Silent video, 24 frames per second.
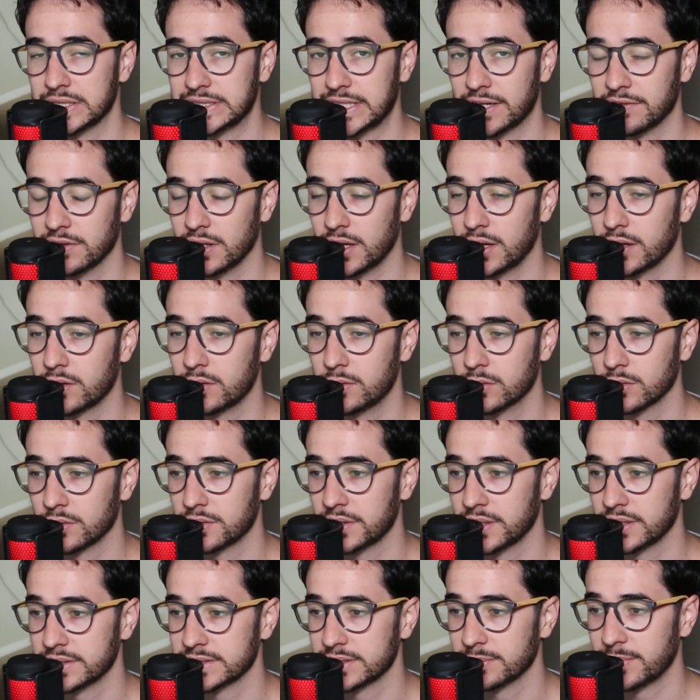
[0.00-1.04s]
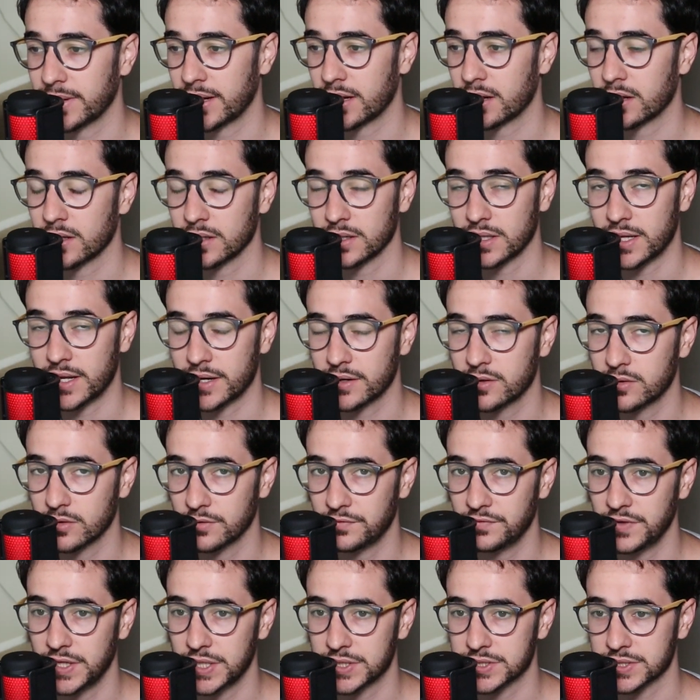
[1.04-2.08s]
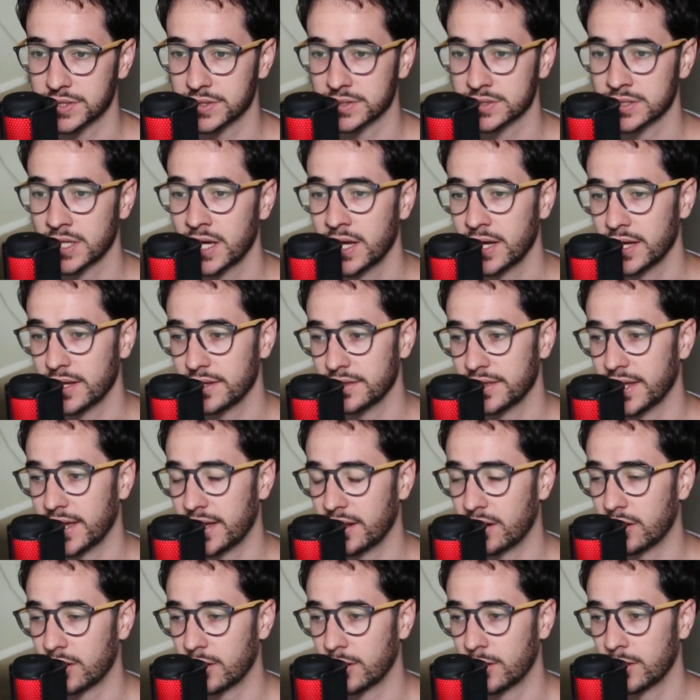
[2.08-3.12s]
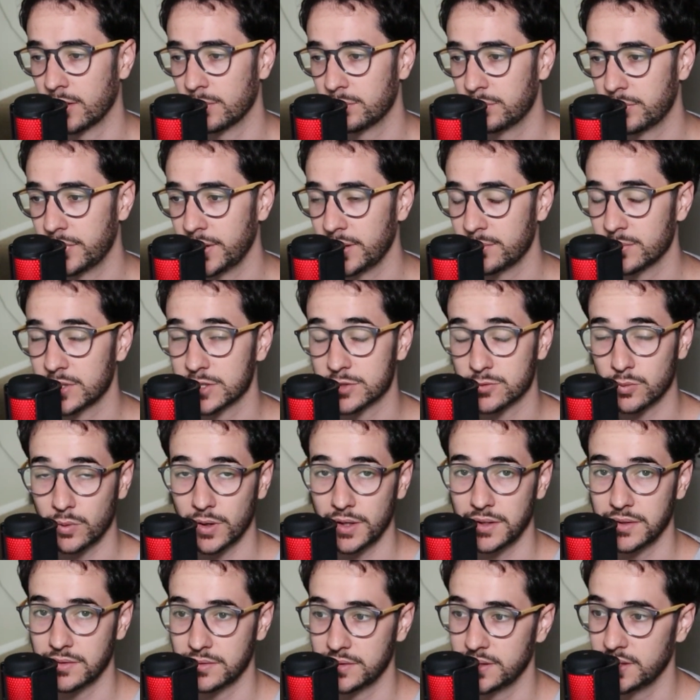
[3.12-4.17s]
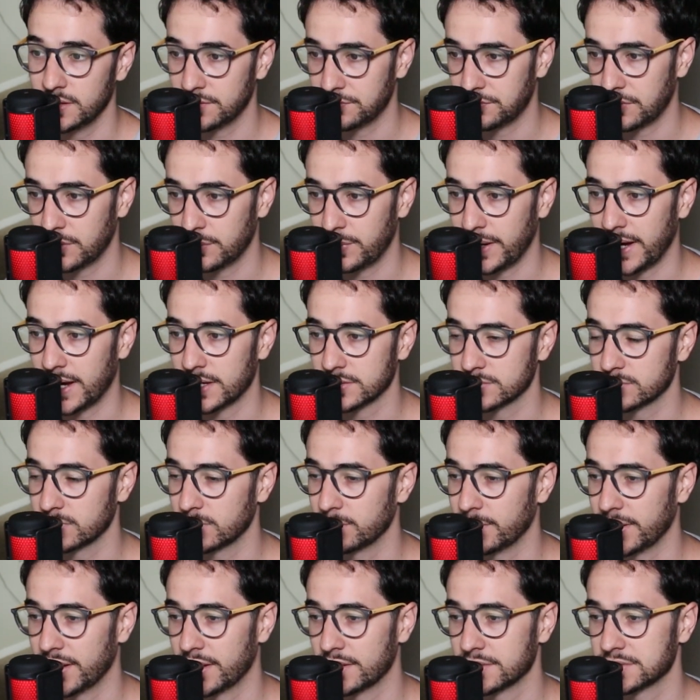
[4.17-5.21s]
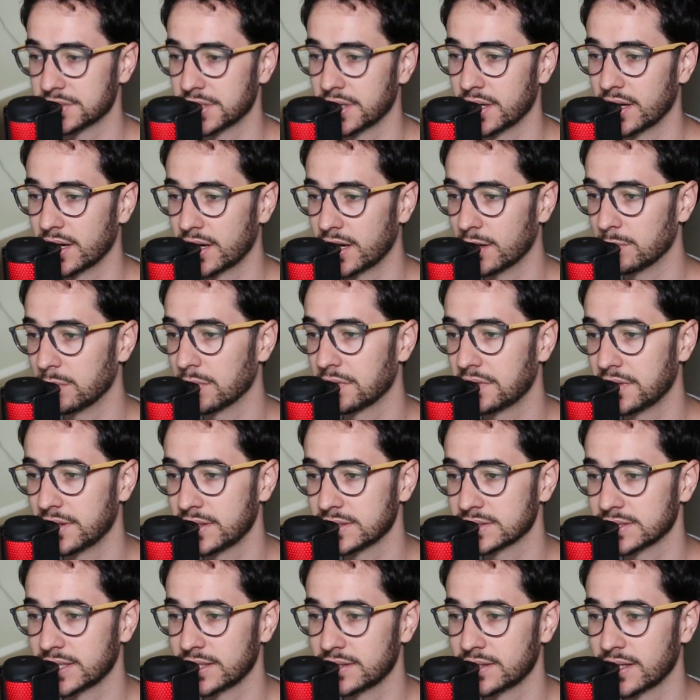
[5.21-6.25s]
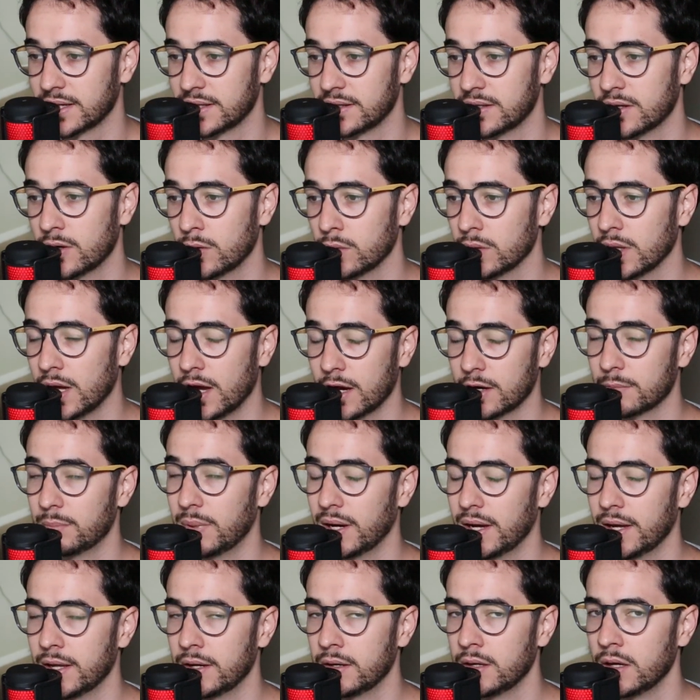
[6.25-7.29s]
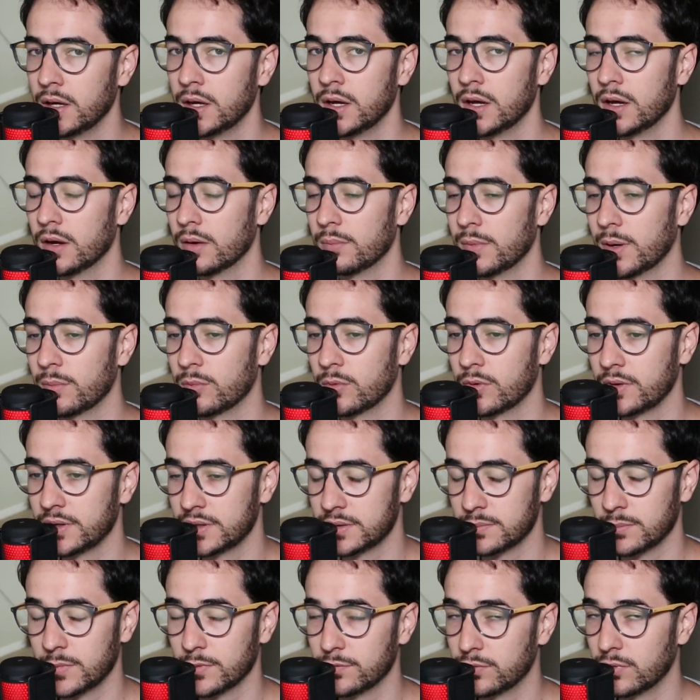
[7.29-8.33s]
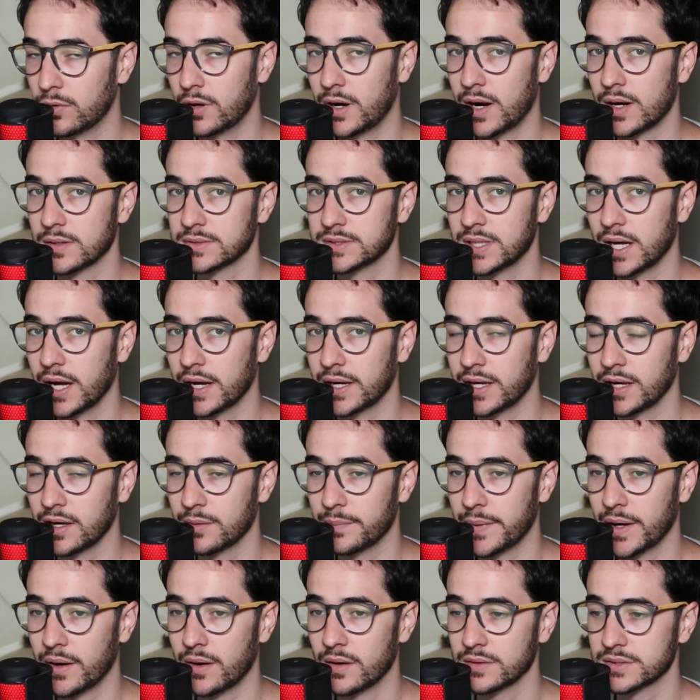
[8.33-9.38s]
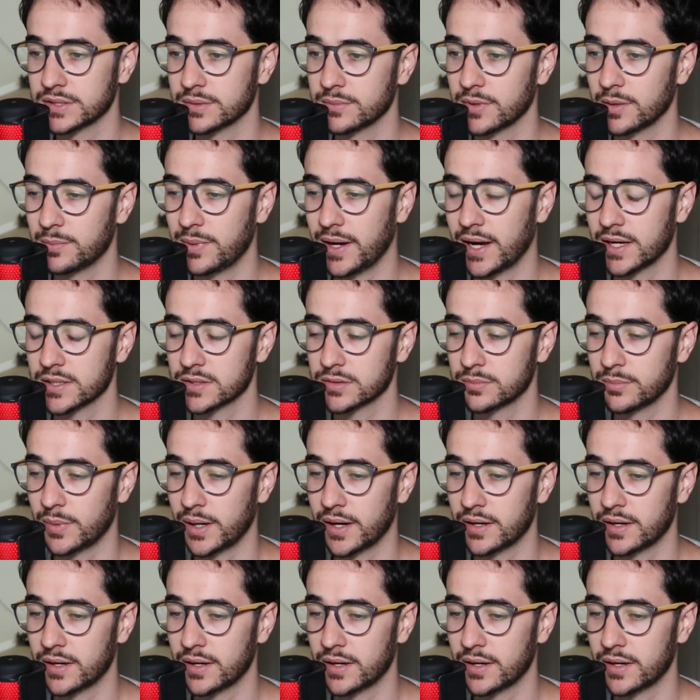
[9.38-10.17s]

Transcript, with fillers: does have a lot of cool things about it, a lot of cool features that are pretty much what you need for a password manager. A couple things like that no lock button. Remember before I was talking about how some of the password